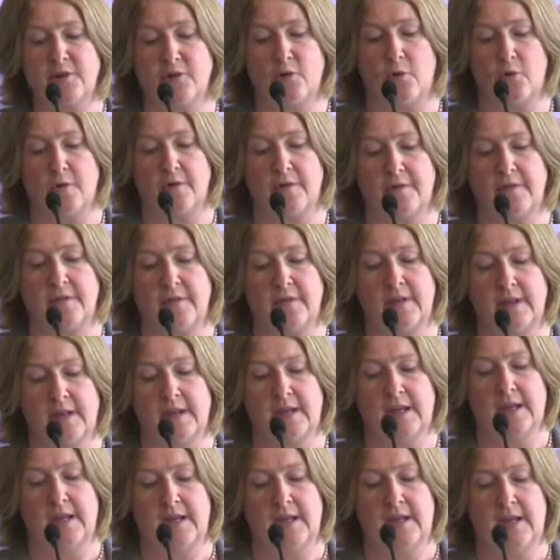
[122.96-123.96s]
the North.
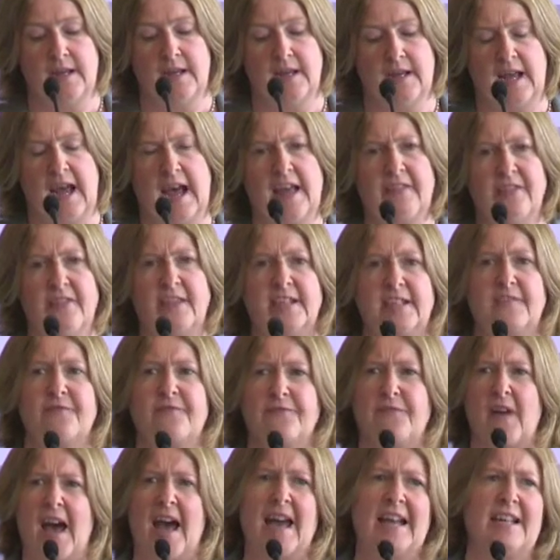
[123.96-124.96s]
And the
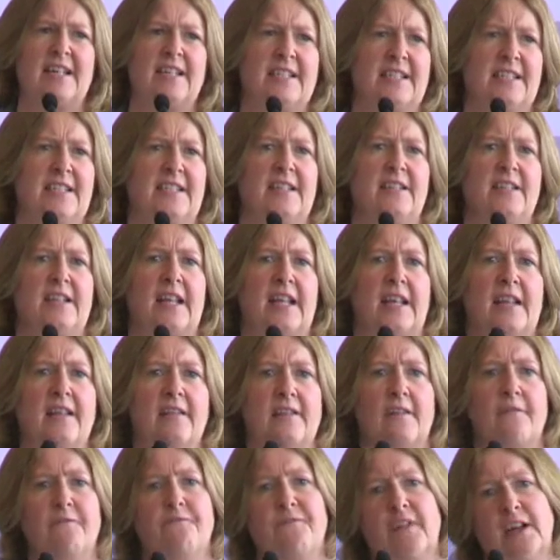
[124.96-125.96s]
facts and the
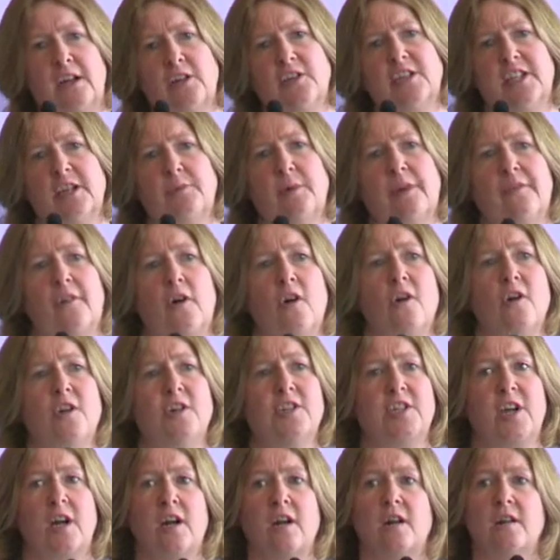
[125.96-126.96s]
figures that we've
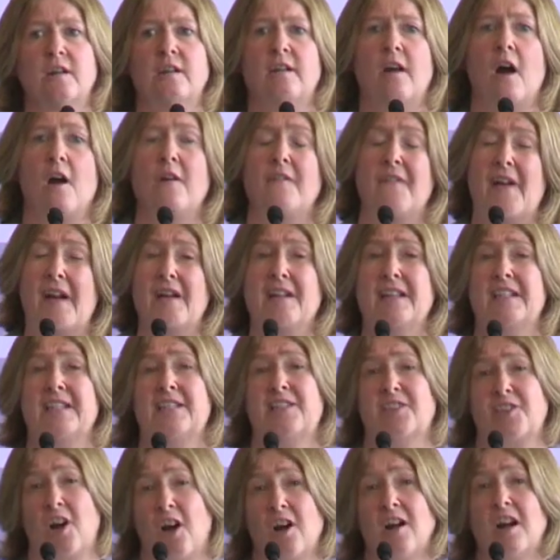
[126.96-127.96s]
heard are very
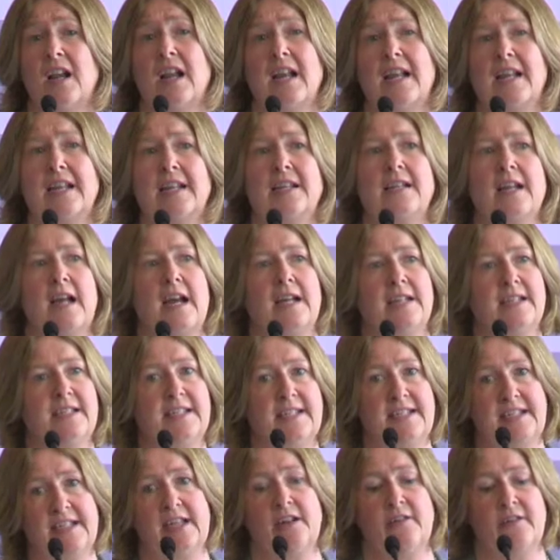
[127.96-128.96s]
startling and
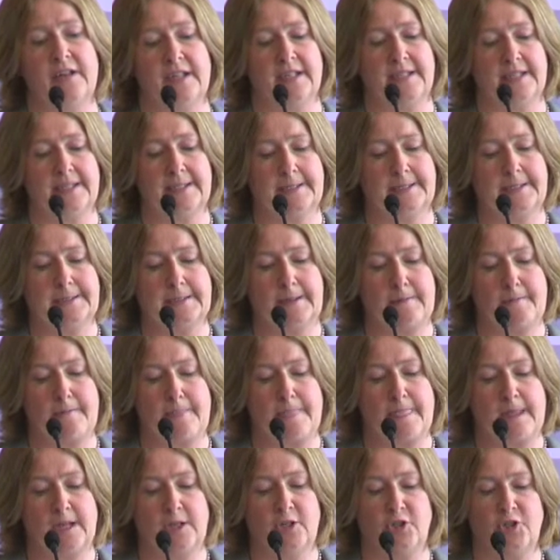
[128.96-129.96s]
serious.
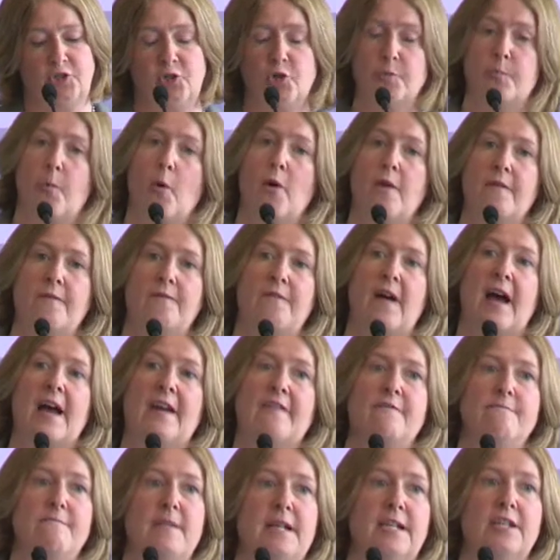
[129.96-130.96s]

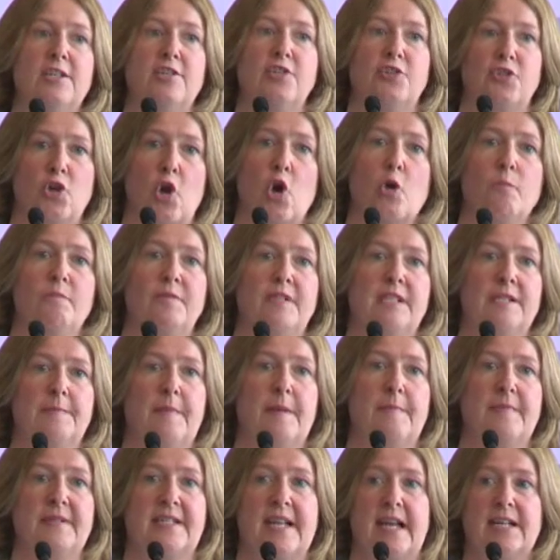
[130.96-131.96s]
2.5 million jobs to
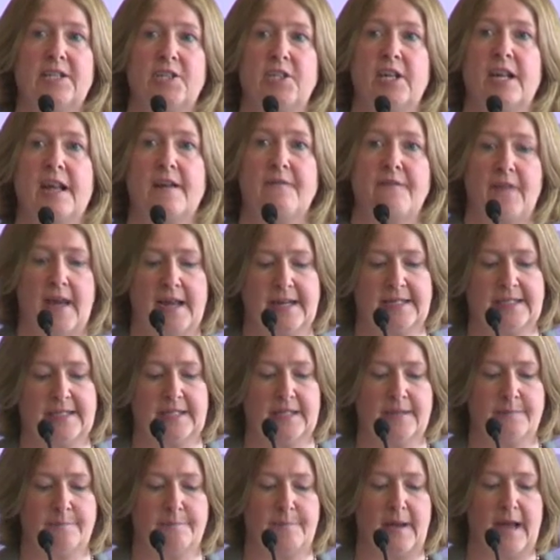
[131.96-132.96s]
be potentially
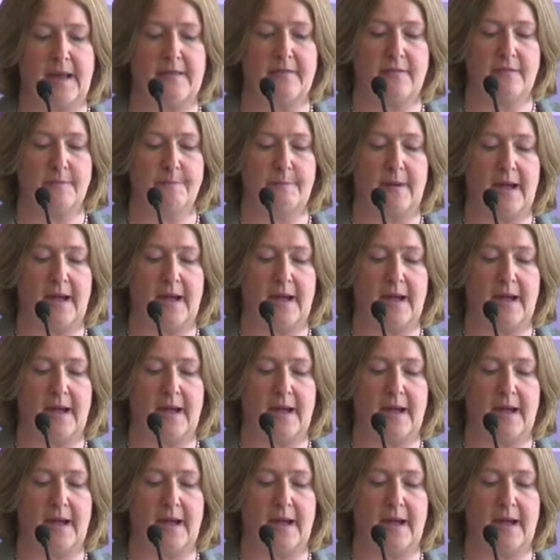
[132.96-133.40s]
affected by